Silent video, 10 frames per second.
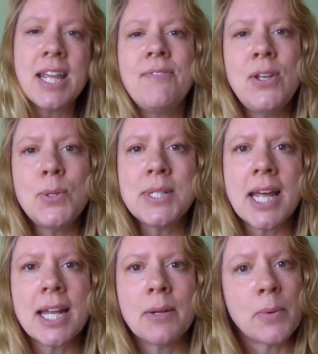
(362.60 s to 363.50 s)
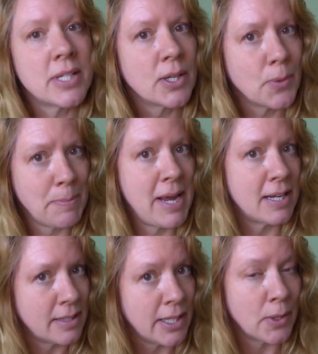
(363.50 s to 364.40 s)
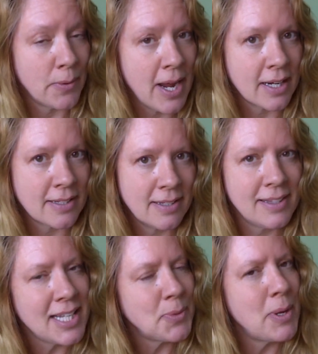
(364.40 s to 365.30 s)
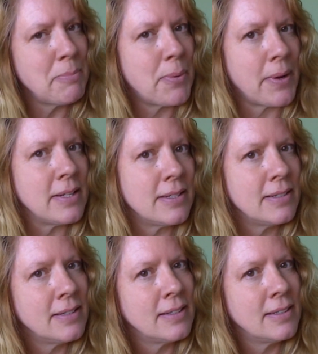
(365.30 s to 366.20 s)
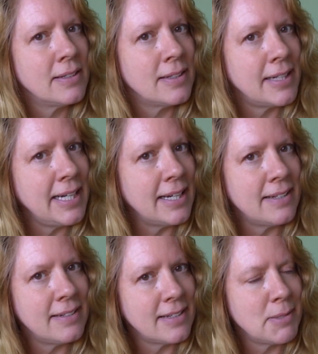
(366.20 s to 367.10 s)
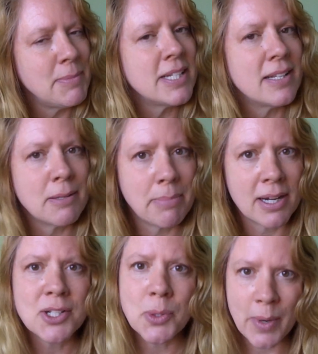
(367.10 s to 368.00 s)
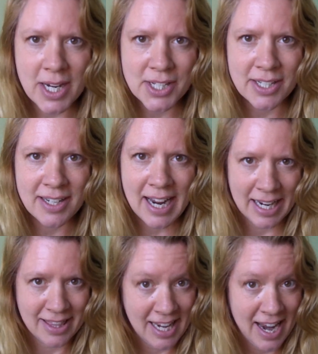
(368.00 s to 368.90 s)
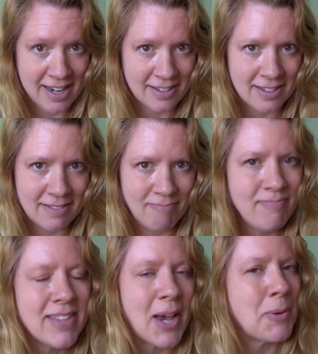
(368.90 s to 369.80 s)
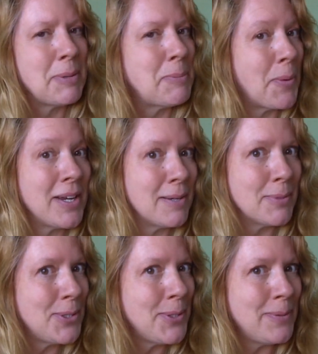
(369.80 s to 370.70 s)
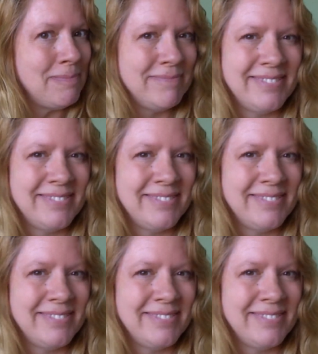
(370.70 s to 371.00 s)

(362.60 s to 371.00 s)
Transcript: If you said it wasn't grammatically correct, that's one point. And it's missing the punctuation at the end. That would be point number two.